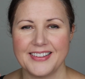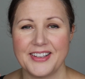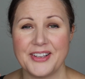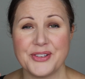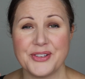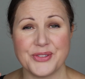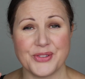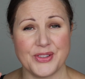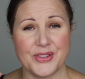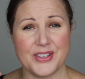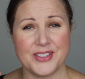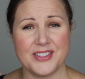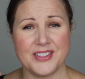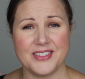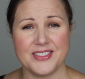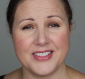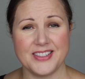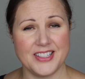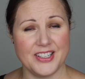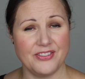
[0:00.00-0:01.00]
So this
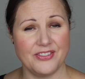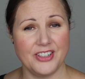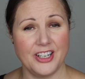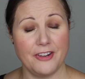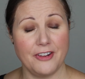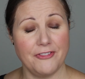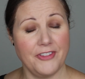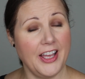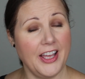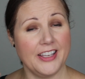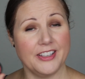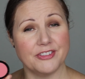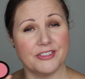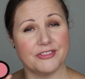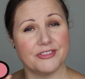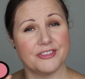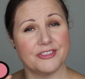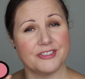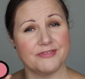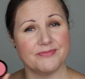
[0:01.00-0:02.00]
is a definite
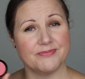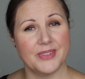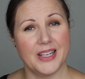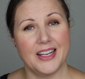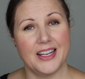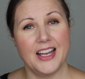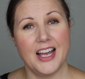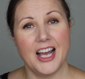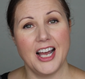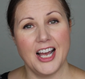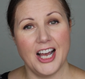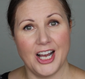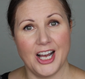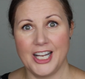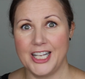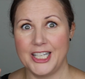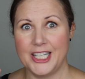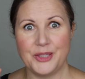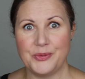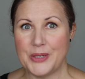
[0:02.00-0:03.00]
fave.
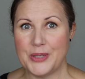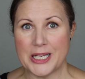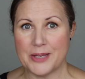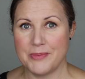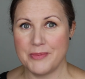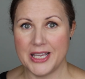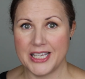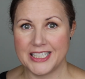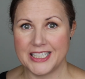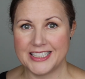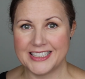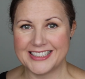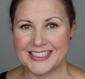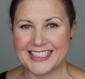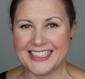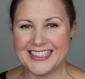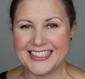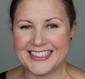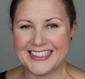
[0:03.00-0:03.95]
Highly recommend.